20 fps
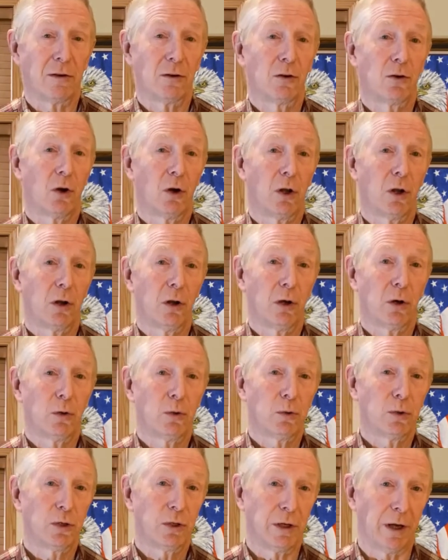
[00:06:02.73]
called
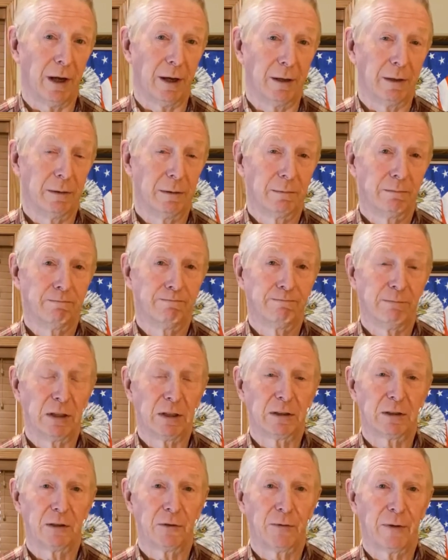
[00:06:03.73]
OSHA.
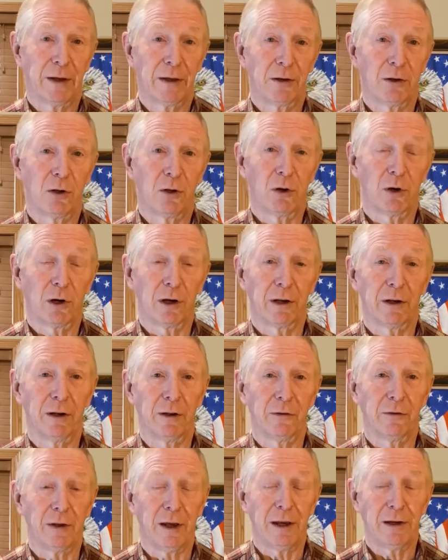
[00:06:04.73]
It's a federal
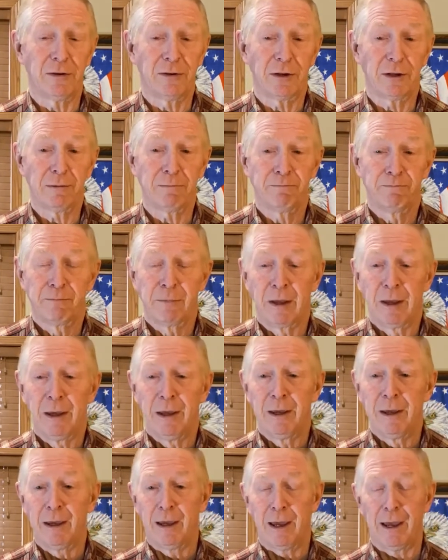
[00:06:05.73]
organization,
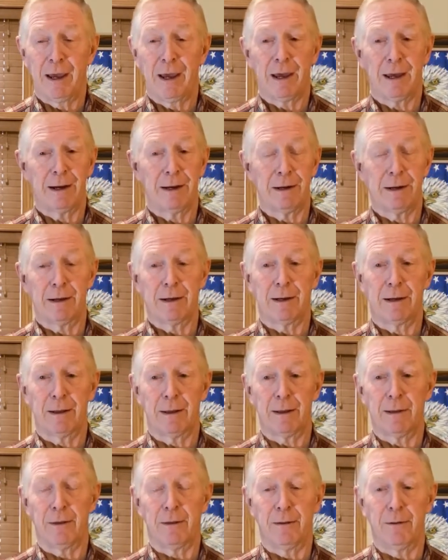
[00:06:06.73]
and
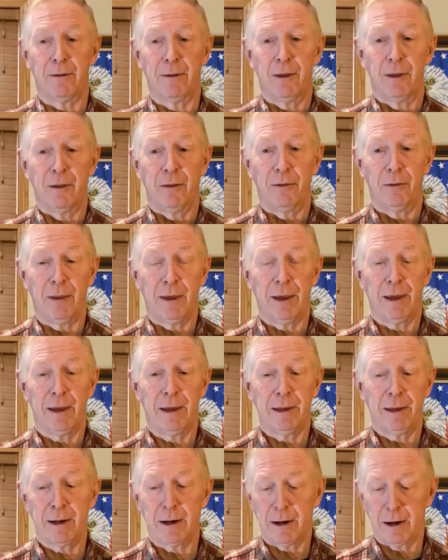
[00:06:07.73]
uh,
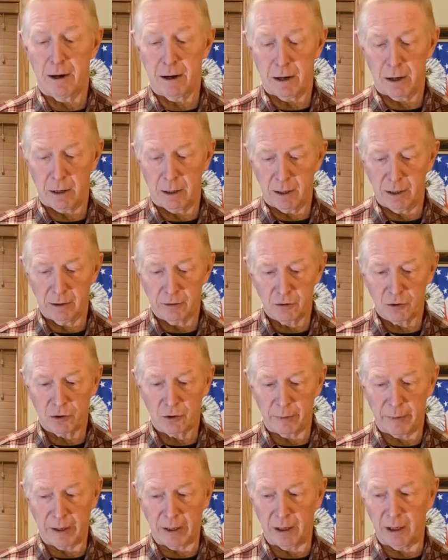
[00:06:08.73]
they are
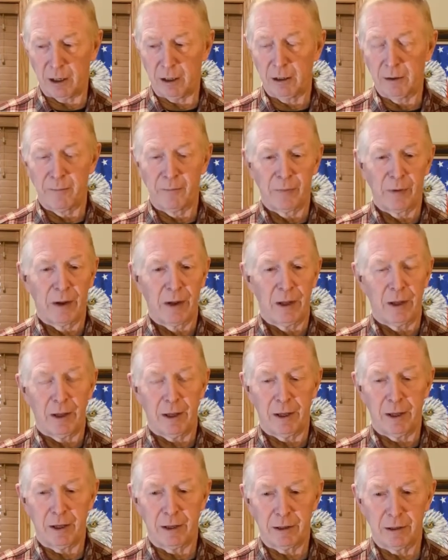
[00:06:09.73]
instrumental
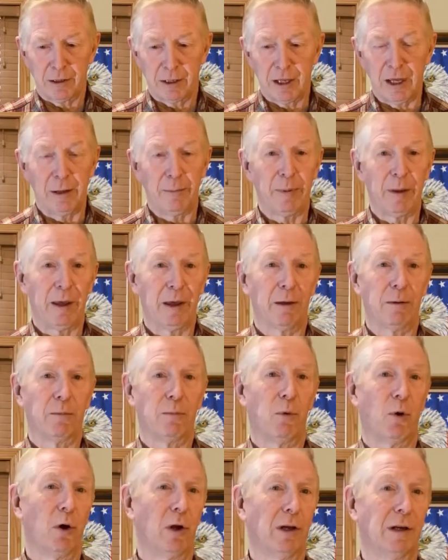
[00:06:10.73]
in keeping
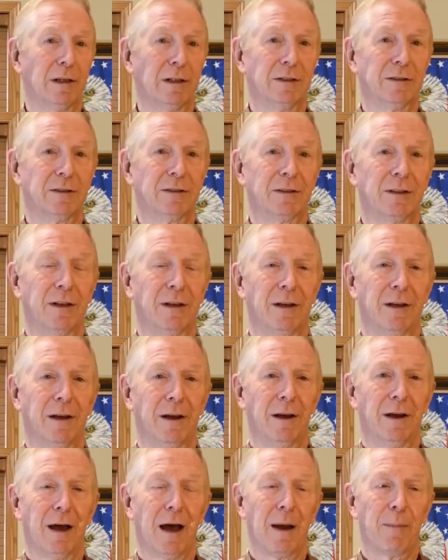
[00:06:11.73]
boilers
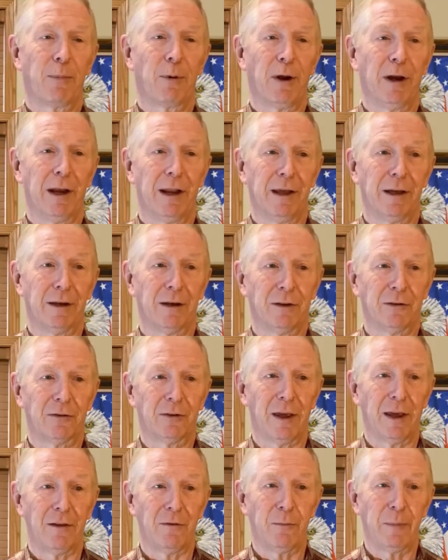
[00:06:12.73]
operating in a
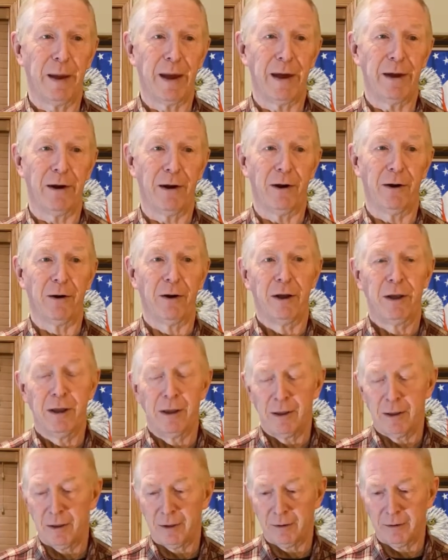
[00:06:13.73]
safe manner.
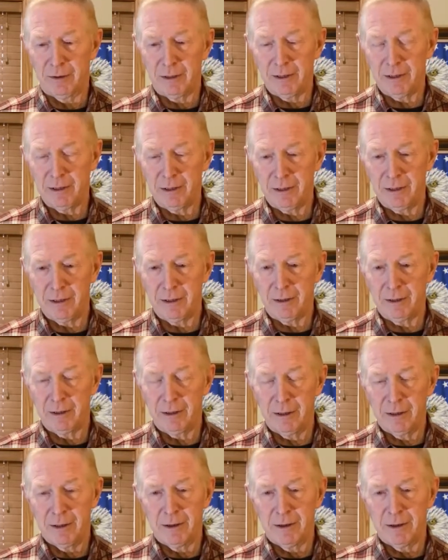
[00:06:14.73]
The